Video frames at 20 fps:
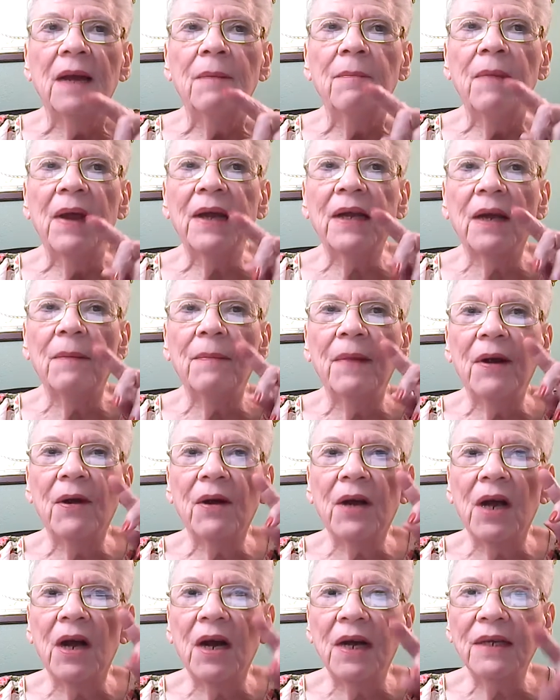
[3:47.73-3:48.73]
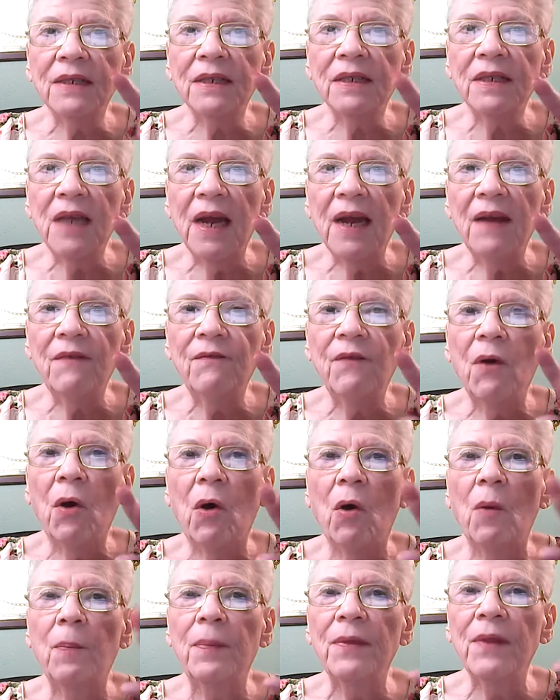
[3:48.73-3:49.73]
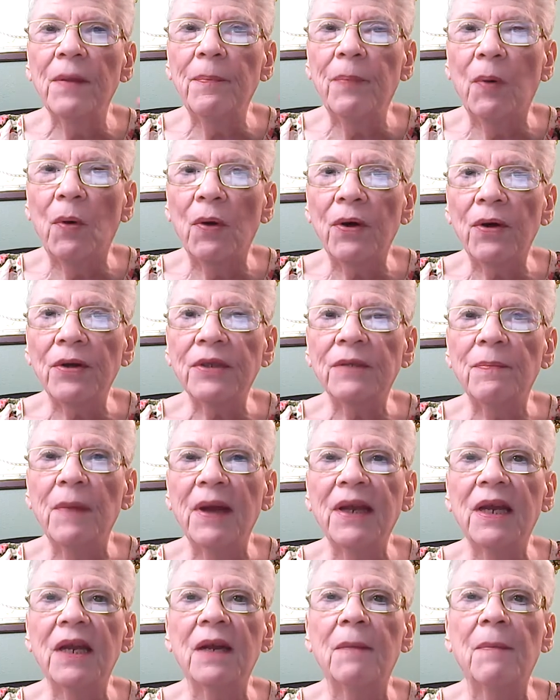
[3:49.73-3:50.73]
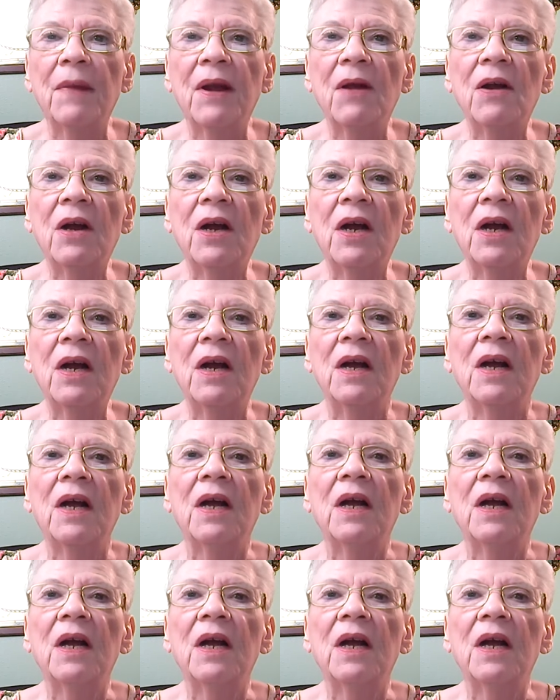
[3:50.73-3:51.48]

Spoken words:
make America unsafe, open the borders, making America